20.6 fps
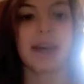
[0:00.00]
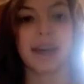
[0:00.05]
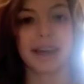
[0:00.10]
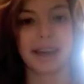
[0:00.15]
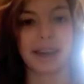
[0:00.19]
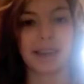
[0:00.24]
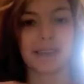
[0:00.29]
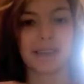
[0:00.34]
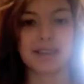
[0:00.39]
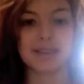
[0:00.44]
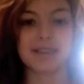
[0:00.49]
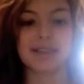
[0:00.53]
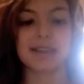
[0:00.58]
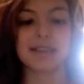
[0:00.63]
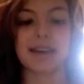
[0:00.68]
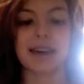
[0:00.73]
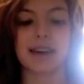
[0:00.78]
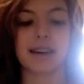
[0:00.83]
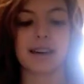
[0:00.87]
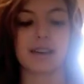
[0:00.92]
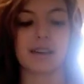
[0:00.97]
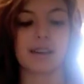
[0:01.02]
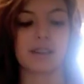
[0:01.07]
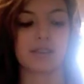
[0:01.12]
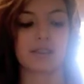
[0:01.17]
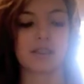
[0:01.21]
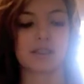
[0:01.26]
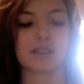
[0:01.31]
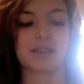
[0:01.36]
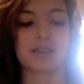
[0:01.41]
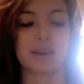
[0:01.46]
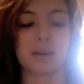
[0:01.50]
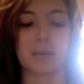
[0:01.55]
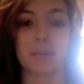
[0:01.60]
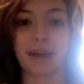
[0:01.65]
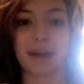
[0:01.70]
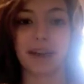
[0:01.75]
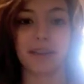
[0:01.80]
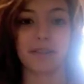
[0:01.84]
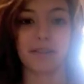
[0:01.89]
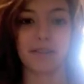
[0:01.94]
And this is just a
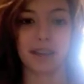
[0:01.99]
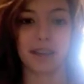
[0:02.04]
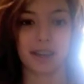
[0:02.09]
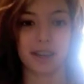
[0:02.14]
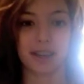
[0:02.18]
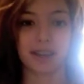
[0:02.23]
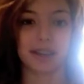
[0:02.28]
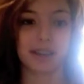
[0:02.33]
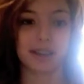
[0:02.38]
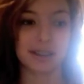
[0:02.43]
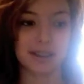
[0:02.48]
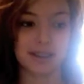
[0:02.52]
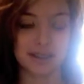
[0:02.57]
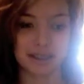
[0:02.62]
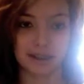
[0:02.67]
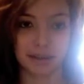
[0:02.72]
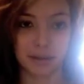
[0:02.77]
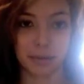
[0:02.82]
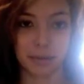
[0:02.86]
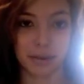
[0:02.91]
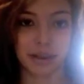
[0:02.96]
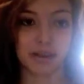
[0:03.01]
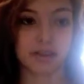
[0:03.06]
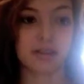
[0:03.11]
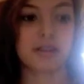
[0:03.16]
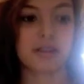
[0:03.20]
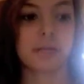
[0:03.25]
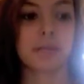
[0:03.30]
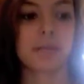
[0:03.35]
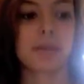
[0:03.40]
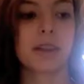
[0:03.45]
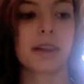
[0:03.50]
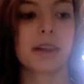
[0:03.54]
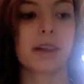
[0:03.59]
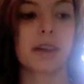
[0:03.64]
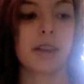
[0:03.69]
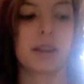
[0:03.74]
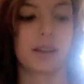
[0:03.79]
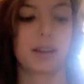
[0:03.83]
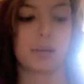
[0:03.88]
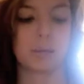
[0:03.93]
Benefit concealer brush
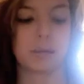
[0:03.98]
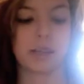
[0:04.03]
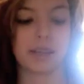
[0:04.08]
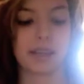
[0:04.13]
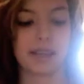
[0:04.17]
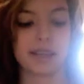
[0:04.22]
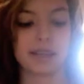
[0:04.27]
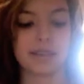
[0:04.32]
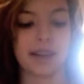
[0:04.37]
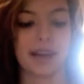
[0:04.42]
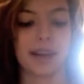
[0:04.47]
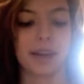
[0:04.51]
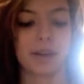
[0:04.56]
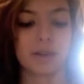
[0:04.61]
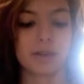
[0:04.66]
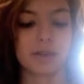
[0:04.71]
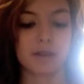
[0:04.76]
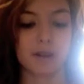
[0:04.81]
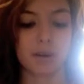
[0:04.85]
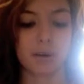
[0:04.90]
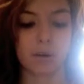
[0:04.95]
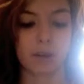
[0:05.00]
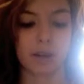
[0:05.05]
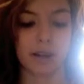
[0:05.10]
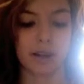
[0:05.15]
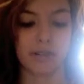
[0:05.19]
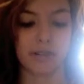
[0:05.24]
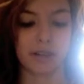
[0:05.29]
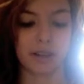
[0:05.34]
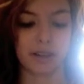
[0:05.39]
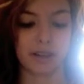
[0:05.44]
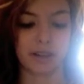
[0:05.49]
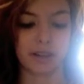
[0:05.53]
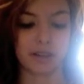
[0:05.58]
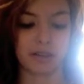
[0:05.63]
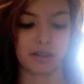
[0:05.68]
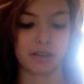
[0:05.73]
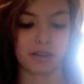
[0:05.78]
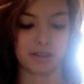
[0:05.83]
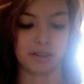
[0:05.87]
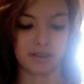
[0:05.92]
because I don't use a whole lot of
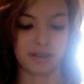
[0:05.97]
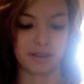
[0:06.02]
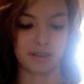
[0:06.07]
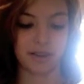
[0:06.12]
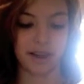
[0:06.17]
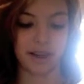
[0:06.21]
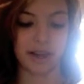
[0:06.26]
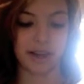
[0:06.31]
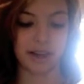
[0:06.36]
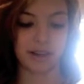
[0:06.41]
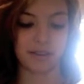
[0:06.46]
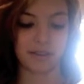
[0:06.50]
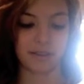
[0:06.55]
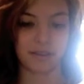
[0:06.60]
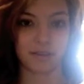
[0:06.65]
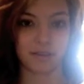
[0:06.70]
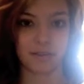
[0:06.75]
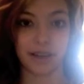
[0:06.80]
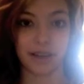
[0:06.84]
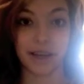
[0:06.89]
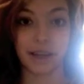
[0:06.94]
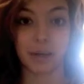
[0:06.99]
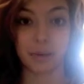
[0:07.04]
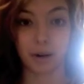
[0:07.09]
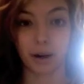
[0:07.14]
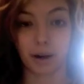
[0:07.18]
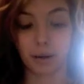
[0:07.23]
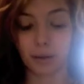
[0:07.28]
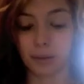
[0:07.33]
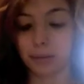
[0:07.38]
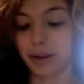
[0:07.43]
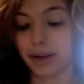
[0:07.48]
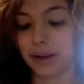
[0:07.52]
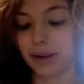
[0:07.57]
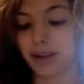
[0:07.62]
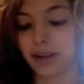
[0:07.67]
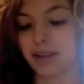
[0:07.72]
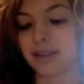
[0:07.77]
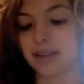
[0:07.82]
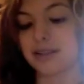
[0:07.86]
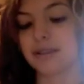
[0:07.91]
foundation, just if I have any problem
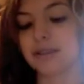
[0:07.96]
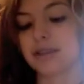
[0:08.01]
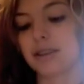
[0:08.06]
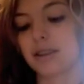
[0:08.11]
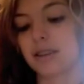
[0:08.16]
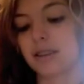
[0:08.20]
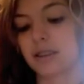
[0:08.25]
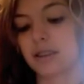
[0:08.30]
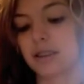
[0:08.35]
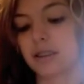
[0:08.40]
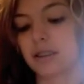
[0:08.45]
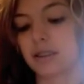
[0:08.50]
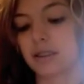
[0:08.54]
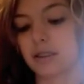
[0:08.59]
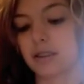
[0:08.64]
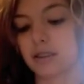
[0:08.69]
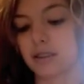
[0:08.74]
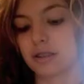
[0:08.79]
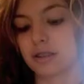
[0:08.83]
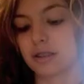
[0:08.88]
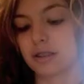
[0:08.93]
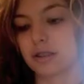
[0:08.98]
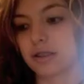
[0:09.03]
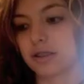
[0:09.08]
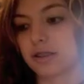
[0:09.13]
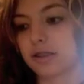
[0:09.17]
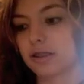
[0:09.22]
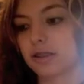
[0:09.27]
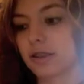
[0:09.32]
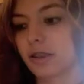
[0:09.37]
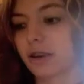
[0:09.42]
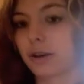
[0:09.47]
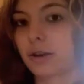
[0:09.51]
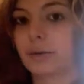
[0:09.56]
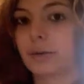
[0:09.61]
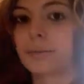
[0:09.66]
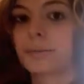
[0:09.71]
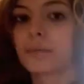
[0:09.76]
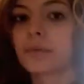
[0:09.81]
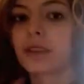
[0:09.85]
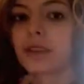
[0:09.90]
areas.
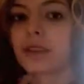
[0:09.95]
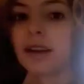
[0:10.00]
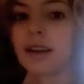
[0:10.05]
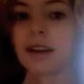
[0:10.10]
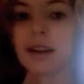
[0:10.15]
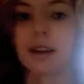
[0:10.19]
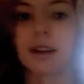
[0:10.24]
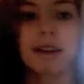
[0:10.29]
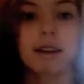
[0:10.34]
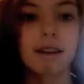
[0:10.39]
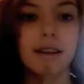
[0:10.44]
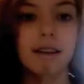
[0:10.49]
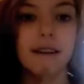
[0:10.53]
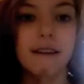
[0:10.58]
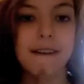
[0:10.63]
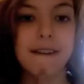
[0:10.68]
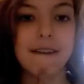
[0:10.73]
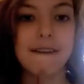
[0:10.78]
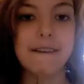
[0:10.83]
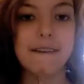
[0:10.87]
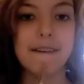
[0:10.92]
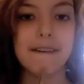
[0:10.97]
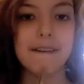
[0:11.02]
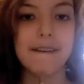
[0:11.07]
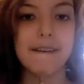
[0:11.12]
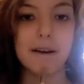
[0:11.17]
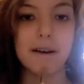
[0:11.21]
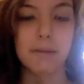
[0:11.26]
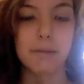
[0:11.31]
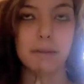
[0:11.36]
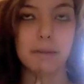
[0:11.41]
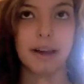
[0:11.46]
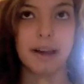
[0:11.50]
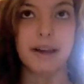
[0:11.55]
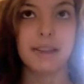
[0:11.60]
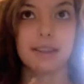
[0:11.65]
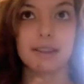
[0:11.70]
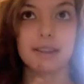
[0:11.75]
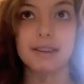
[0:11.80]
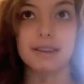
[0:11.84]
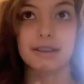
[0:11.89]
So, apply
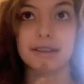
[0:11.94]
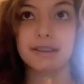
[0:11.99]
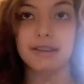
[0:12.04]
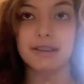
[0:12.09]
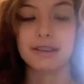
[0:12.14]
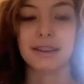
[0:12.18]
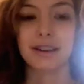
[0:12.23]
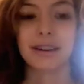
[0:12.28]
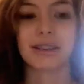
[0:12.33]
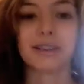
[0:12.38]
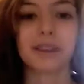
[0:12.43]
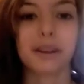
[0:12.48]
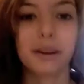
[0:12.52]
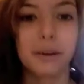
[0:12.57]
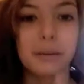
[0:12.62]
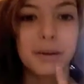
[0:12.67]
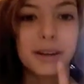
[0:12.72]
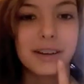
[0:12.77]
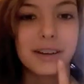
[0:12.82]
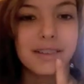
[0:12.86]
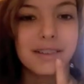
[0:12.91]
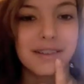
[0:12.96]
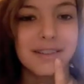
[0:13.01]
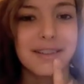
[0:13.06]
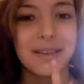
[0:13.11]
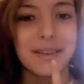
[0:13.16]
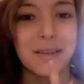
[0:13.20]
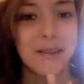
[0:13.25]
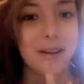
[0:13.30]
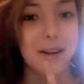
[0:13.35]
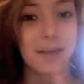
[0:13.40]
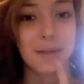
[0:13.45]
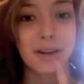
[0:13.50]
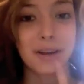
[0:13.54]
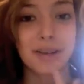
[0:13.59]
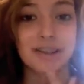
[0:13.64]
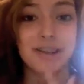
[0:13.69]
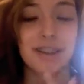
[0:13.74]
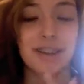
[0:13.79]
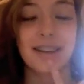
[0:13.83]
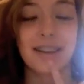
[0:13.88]
this a little bit going on my
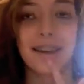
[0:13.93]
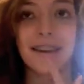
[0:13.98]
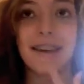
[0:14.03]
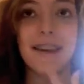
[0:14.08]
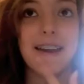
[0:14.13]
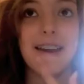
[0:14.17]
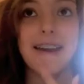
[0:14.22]
chin.